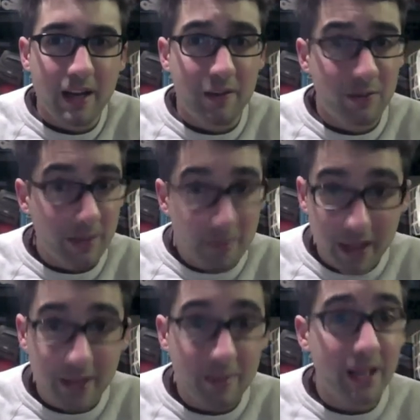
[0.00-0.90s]
If you like
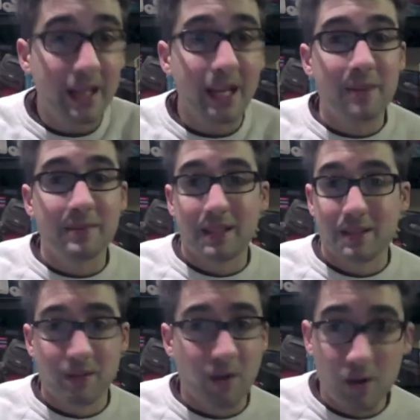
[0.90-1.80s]
Mega Man games,
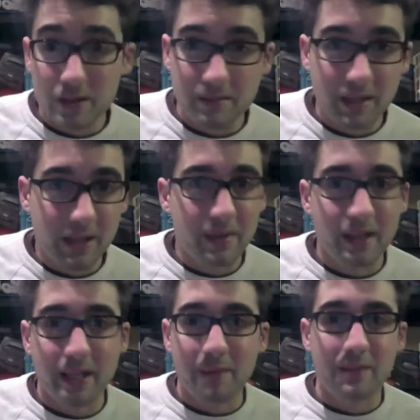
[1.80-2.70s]
it's an awesome Mega
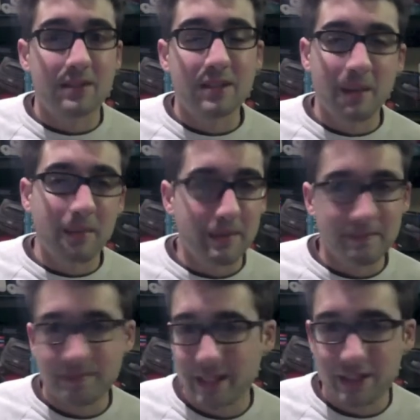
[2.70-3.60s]
Man game.
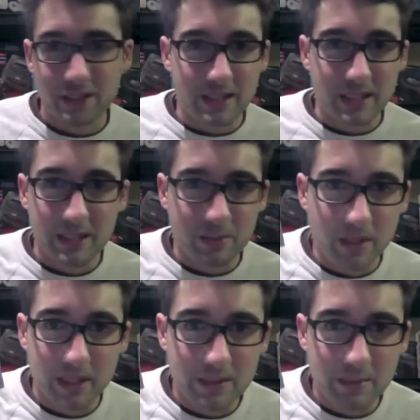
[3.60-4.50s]
It is
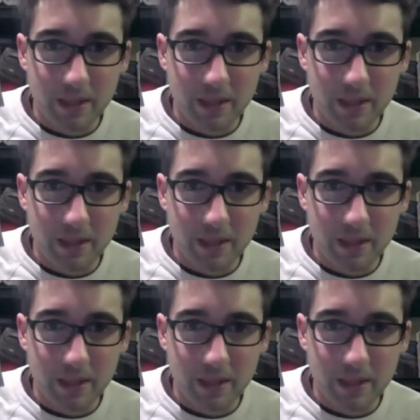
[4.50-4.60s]
what it is.